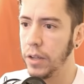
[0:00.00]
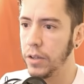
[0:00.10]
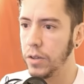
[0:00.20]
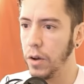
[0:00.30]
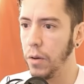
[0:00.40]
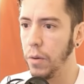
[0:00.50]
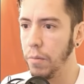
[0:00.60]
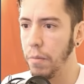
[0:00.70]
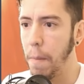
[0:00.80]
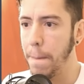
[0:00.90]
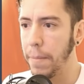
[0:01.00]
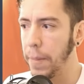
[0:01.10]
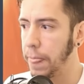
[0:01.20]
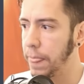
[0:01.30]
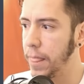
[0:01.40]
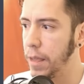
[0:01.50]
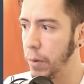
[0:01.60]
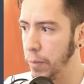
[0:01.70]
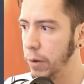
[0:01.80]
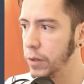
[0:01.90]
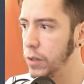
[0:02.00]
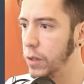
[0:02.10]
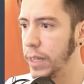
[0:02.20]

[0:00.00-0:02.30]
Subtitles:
So the proposal